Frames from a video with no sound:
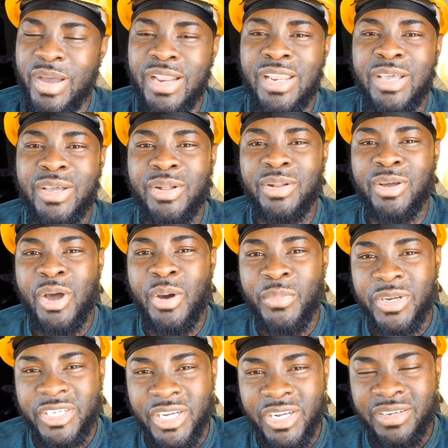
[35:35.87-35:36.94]
a little
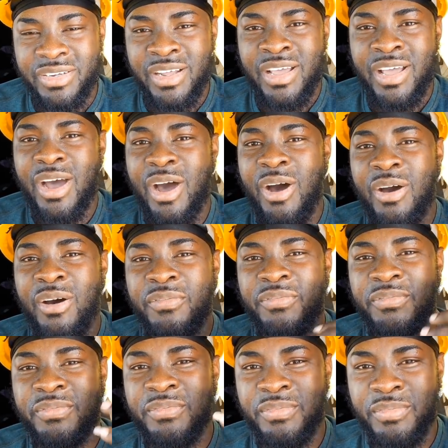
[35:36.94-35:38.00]
commission
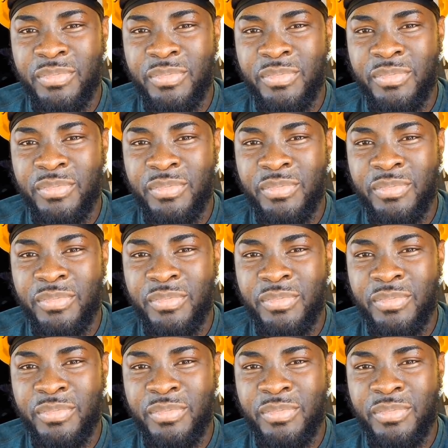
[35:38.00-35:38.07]
off